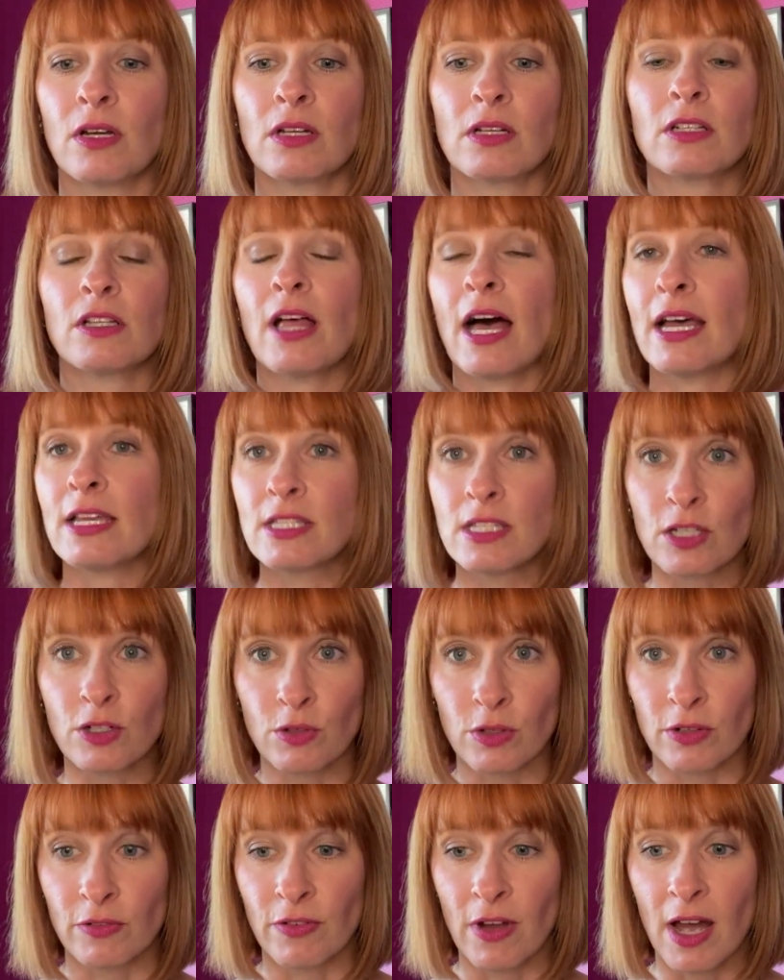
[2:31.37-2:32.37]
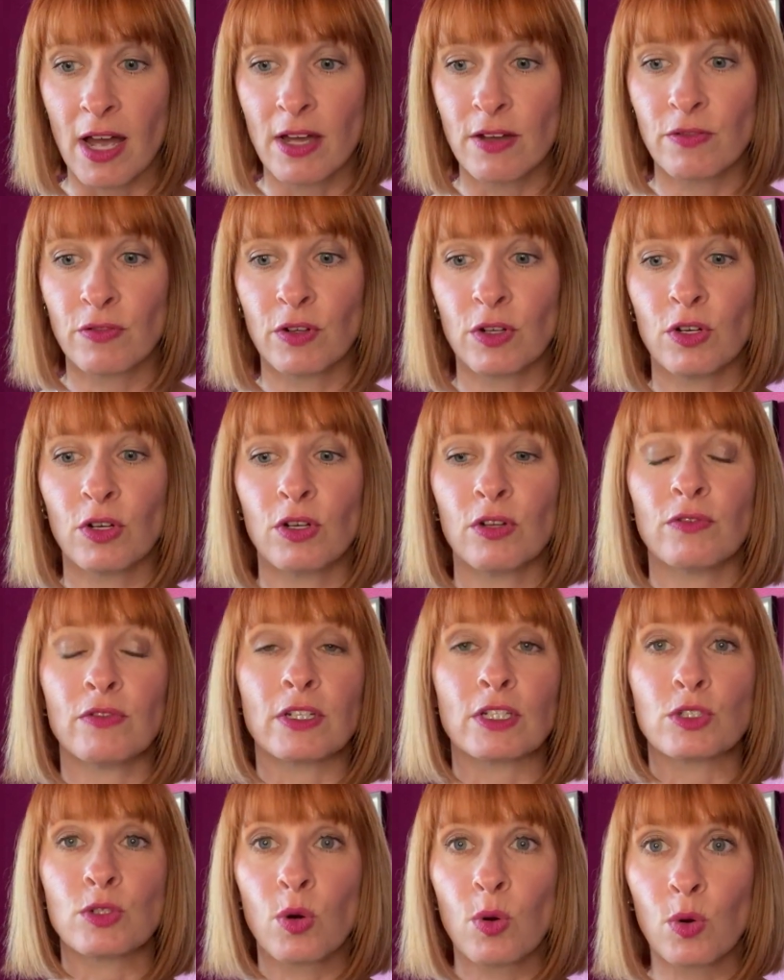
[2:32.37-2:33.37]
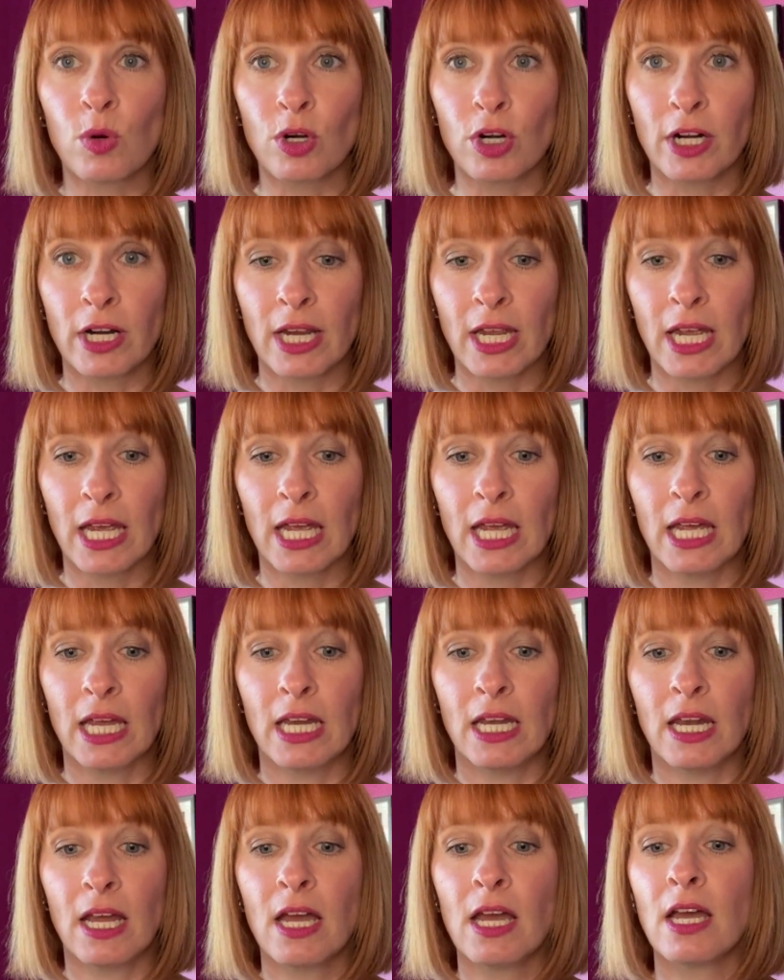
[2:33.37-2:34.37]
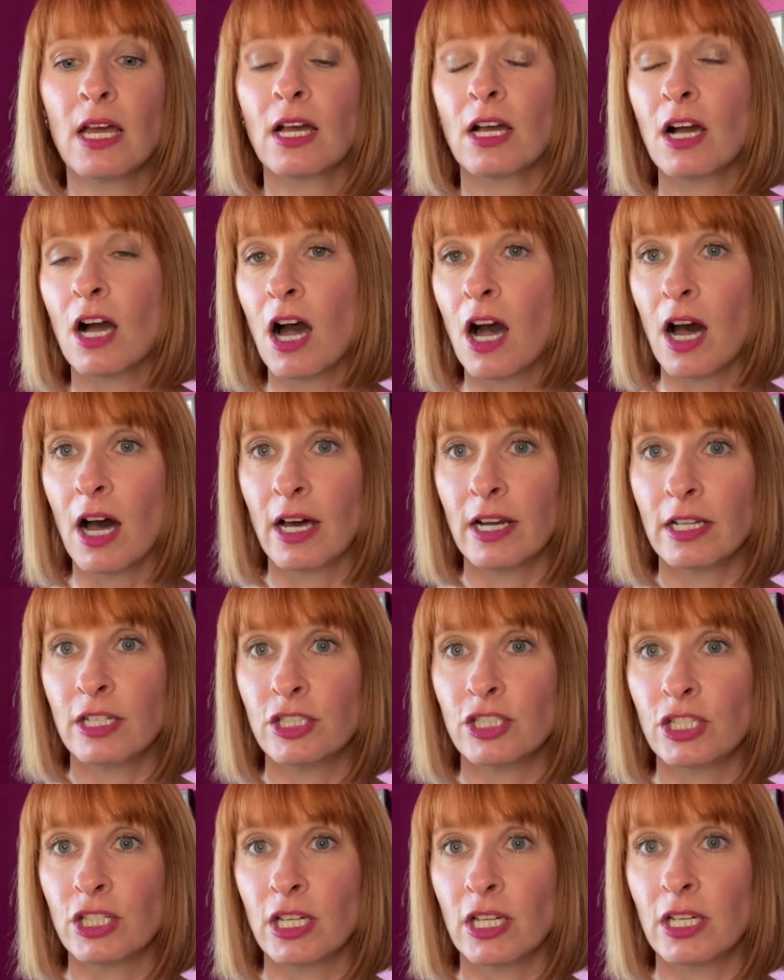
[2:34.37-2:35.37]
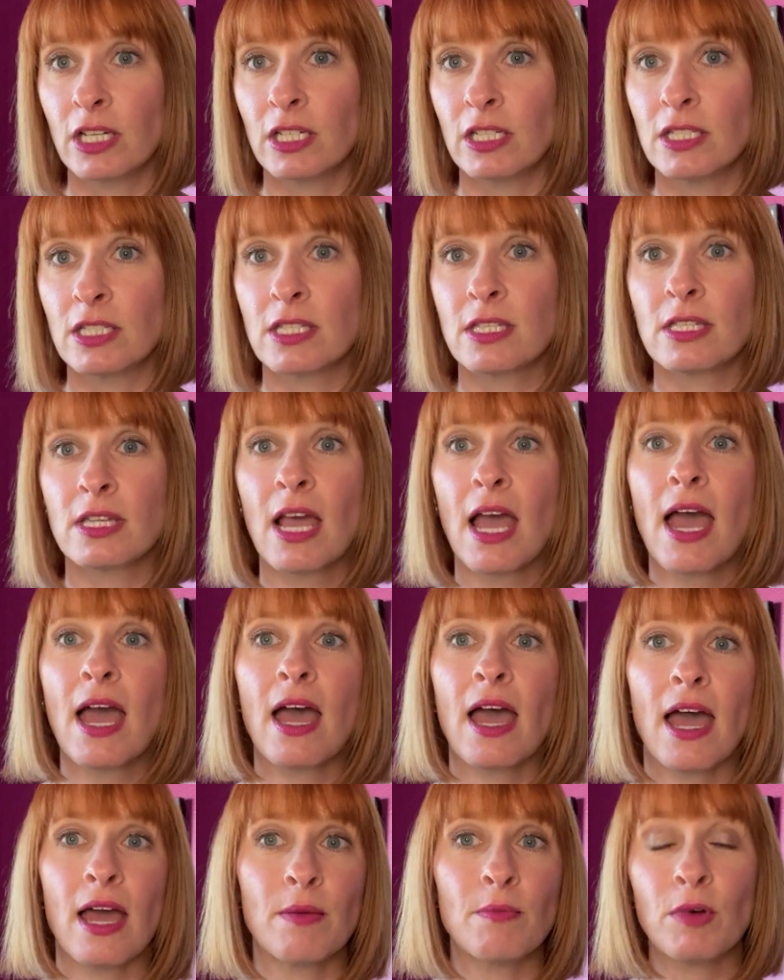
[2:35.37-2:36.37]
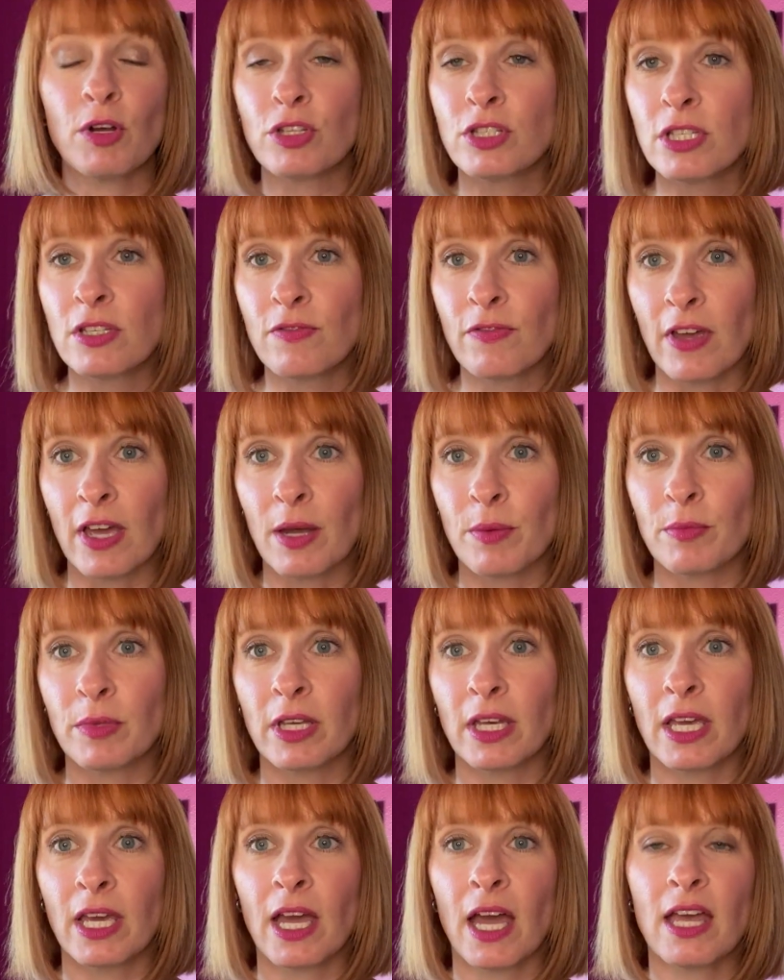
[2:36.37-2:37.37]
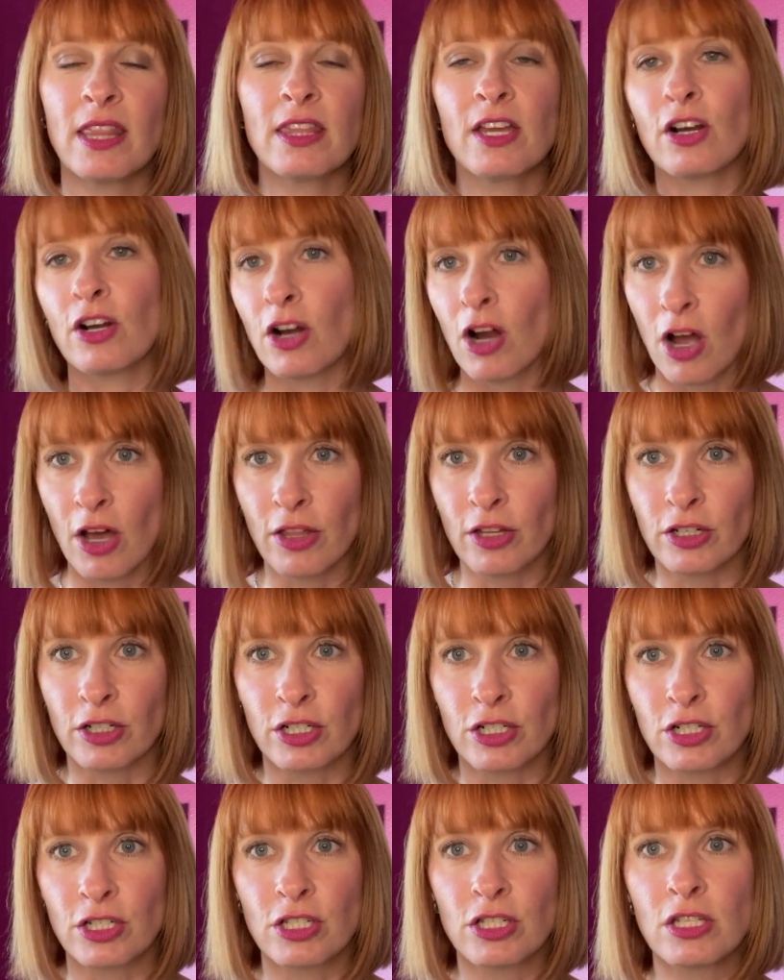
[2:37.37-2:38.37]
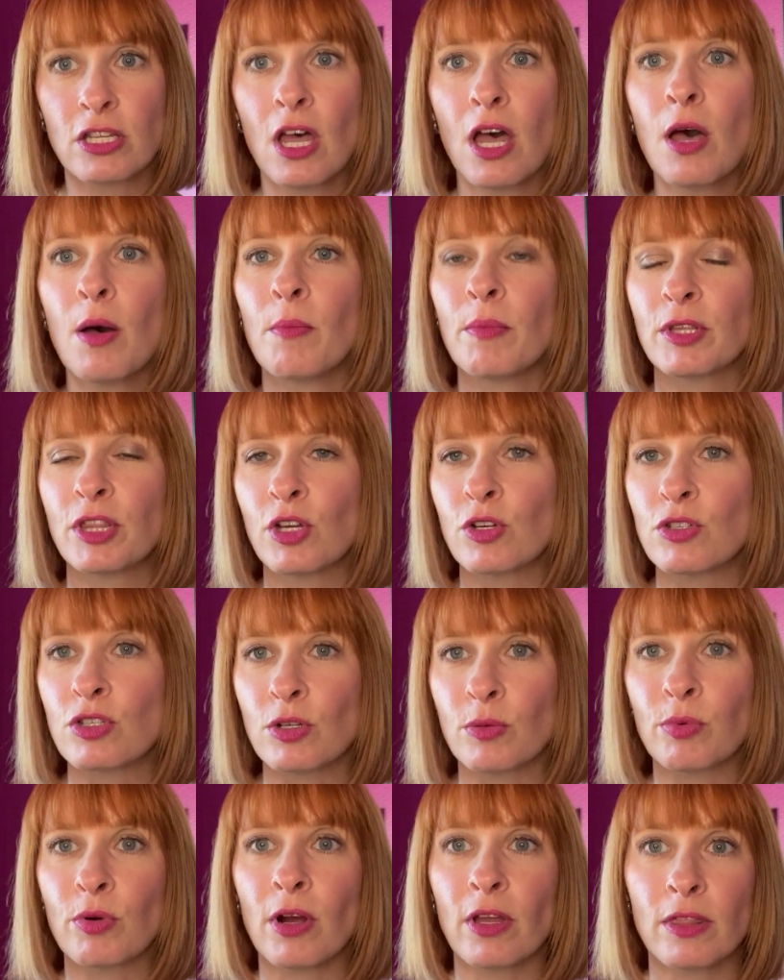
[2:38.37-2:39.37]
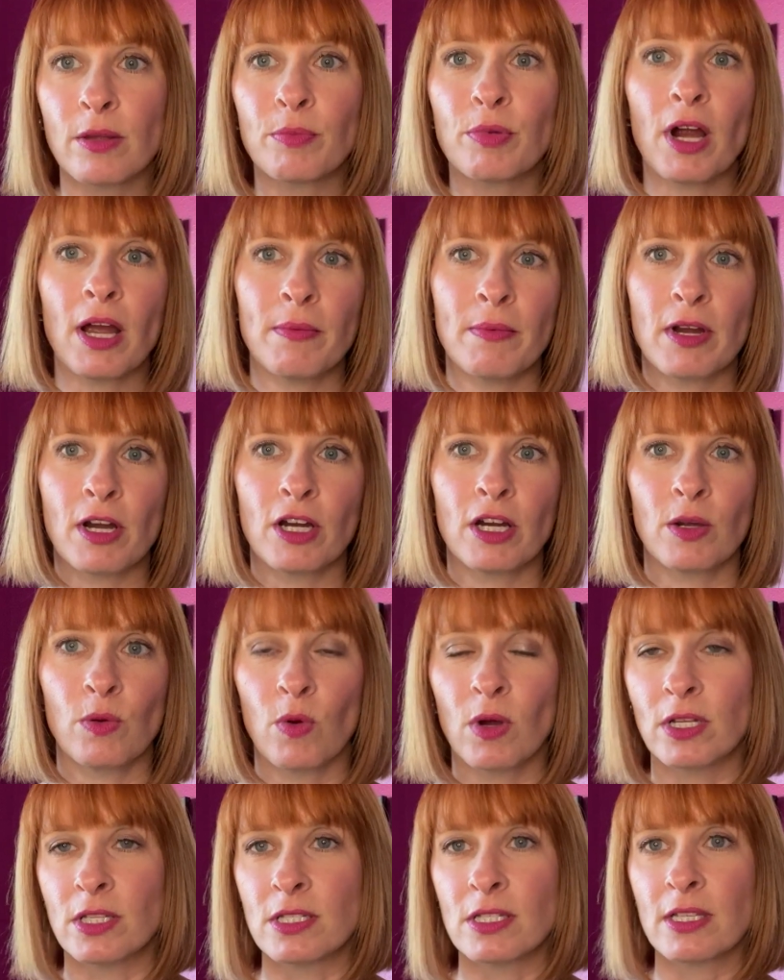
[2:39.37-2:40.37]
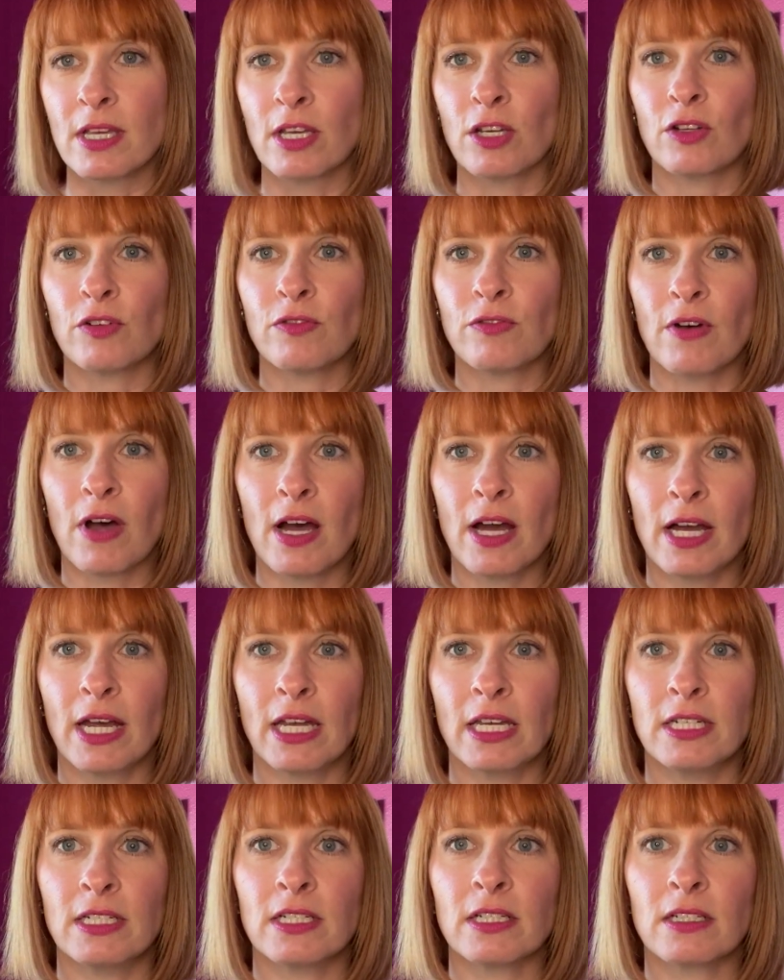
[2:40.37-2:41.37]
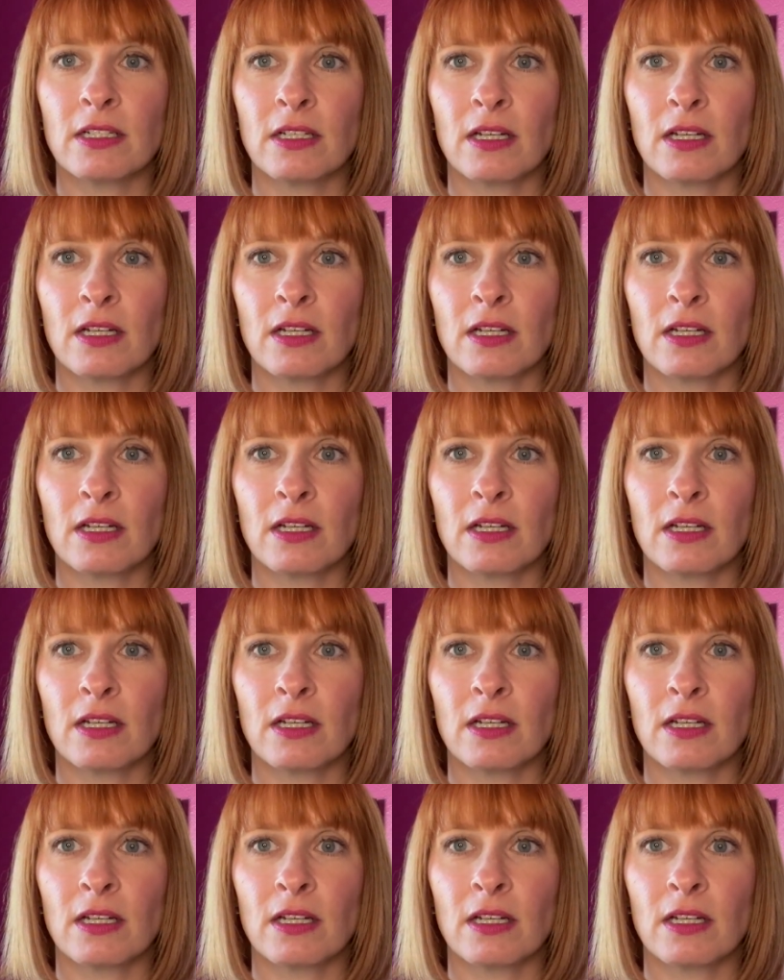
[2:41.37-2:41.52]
classic revival, Victorian, cottages, and multifamily, and there are others, but those are the primary ones that you'll find